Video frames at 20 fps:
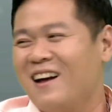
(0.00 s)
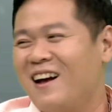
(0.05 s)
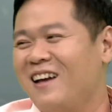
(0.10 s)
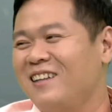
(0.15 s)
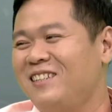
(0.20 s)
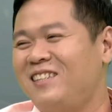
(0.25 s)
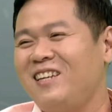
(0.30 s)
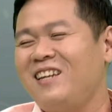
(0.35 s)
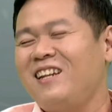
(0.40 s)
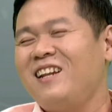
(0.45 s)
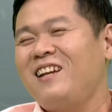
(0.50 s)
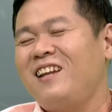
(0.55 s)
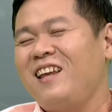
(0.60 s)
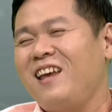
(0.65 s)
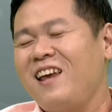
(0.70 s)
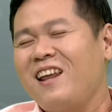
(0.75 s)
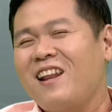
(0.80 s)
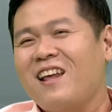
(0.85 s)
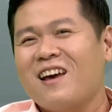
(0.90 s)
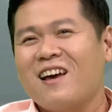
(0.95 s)
I see the
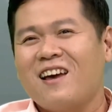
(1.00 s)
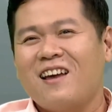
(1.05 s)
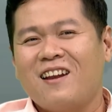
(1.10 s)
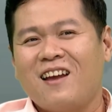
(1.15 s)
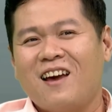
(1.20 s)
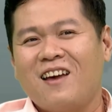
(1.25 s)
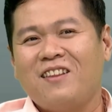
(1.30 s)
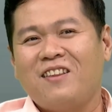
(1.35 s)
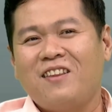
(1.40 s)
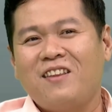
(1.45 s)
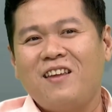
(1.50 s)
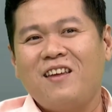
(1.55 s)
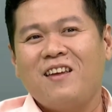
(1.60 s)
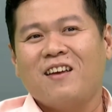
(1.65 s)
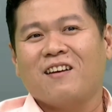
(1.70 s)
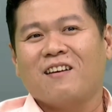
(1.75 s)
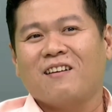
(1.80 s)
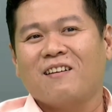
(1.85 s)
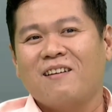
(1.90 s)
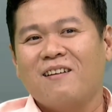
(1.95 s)
data and I
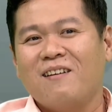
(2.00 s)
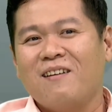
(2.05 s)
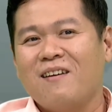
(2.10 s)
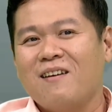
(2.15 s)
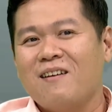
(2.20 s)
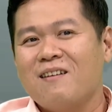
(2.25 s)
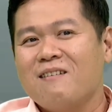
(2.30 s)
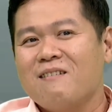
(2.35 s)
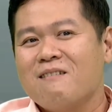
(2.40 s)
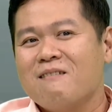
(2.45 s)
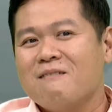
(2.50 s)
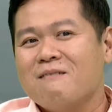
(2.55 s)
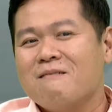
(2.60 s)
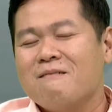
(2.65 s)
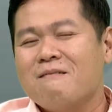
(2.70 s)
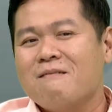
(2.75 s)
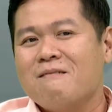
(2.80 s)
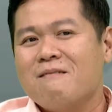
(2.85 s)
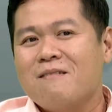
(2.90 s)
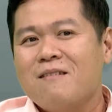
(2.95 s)
think
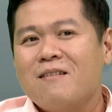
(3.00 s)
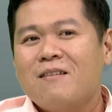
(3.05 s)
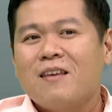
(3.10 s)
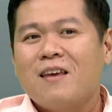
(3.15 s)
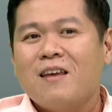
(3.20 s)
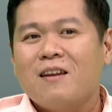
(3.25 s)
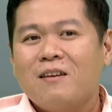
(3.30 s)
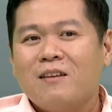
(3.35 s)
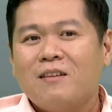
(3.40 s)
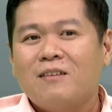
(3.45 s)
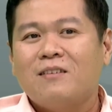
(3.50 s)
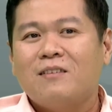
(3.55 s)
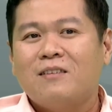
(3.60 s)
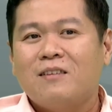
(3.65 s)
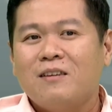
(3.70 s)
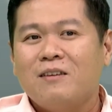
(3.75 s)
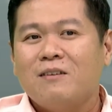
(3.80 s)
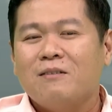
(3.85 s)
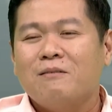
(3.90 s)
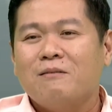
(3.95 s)
it's
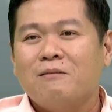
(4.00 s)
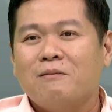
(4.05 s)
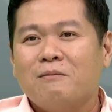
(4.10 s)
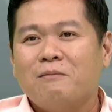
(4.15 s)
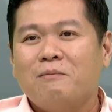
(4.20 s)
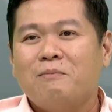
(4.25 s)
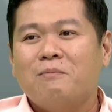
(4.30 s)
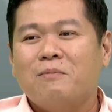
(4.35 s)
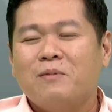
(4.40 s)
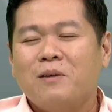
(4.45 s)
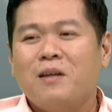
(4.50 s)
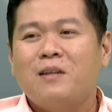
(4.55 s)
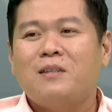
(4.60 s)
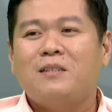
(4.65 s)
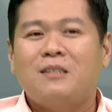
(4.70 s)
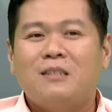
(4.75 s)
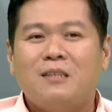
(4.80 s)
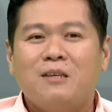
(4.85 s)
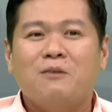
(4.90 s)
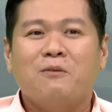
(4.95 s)

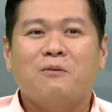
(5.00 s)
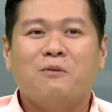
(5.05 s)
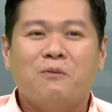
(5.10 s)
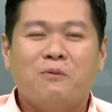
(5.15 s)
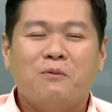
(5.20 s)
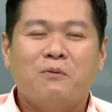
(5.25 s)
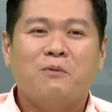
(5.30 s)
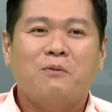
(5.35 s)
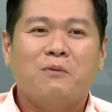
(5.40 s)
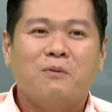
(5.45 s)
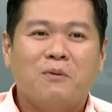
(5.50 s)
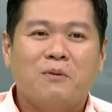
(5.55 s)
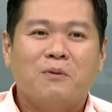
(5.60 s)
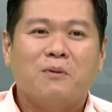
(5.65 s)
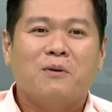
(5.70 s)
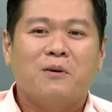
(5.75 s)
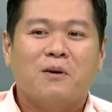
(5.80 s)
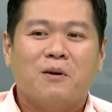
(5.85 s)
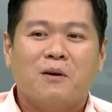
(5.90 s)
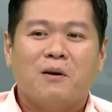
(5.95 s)
still
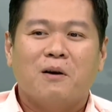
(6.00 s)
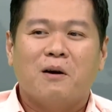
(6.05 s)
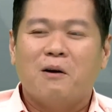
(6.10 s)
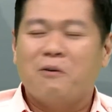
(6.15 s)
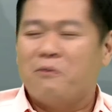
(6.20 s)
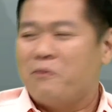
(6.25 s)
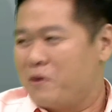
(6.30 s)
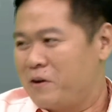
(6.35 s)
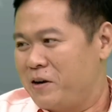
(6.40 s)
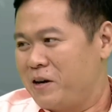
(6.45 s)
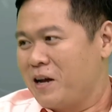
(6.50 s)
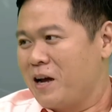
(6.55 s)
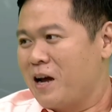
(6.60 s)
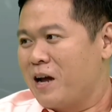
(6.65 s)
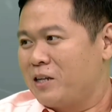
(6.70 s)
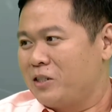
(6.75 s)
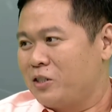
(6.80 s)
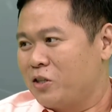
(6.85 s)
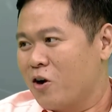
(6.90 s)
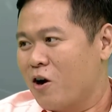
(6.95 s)
a very
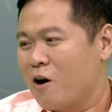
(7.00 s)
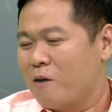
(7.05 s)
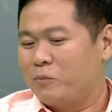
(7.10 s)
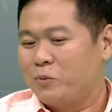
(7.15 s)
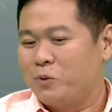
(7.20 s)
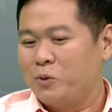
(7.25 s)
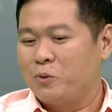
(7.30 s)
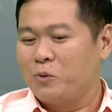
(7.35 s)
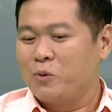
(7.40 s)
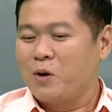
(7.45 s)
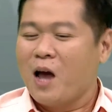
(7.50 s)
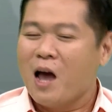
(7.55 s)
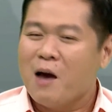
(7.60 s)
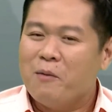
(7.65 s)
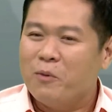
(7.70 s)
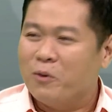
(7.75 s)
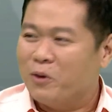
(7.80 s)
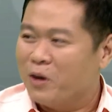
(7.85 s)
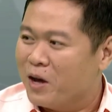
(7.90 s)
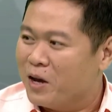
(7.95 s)
hard job to
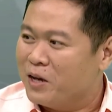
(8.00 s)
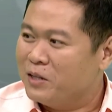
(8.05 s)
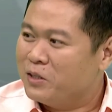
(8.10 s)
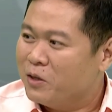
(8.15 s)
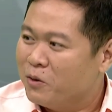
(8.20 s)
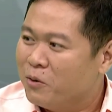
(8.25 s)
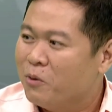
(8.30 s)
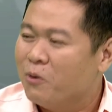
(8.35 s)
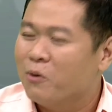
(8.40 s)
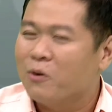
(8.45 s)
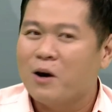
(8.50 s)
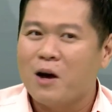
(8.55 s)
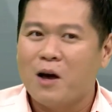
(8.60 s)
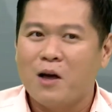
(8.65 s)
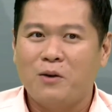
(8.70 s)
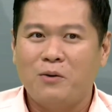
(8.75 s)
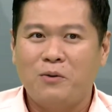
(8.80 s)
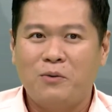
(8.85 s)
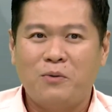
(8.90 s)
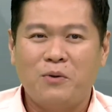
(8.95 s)
harmonize a whole
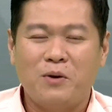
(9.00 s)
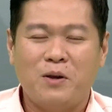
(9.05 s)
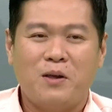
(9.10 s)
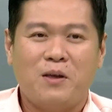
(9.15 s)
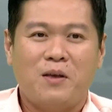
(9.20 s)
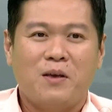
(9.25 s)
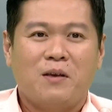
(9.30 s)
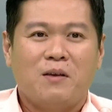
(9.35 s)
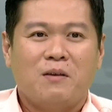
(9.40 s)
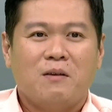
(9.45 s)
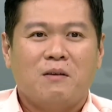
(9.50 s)
country.